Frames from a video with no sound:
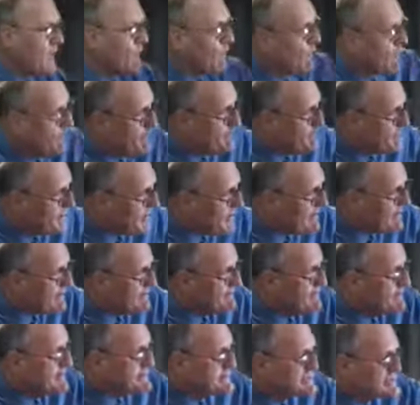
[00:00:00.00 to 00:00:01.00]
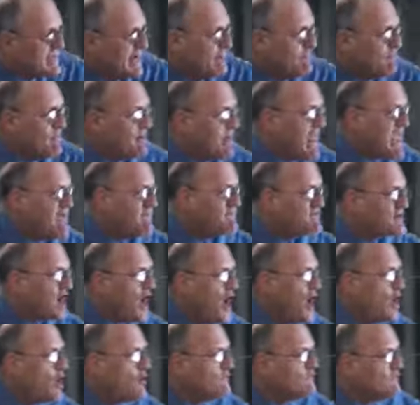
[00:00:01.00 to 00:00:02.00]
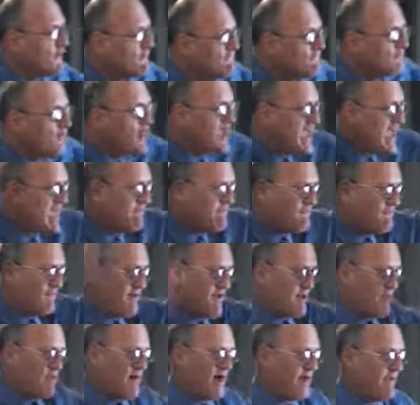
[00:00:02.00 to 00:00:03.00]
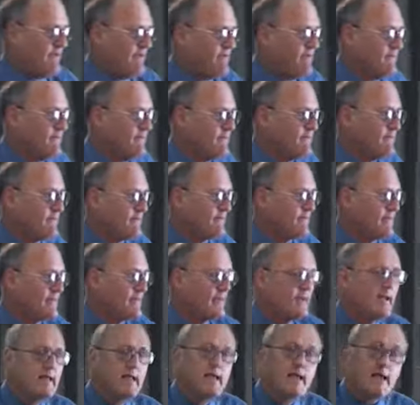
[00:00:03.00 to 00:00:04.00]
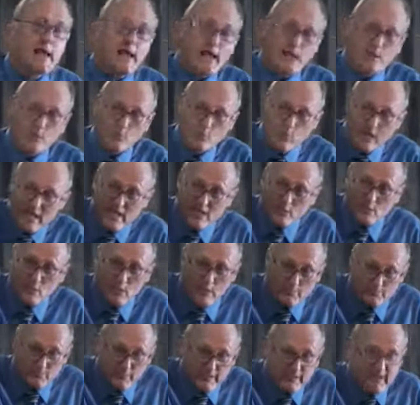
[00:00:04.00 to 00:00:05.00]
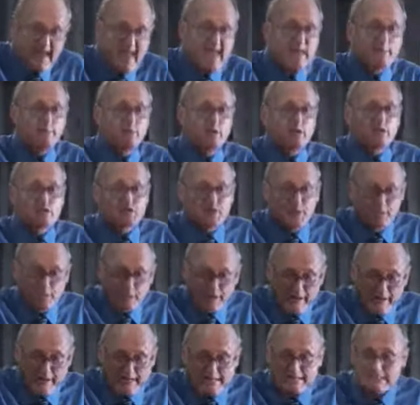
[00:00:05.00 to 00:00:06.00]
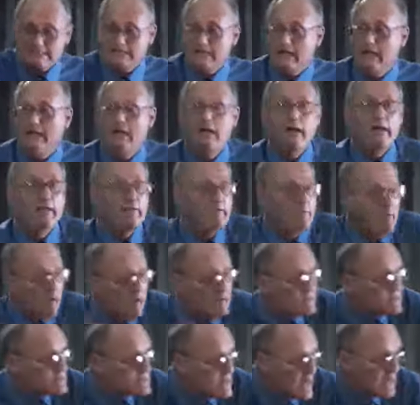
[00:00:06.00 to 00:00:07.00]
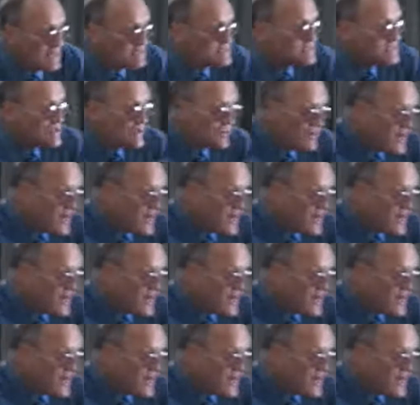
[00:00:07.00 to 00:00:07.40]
will be some left over for everyone. And we will be able to minister not just to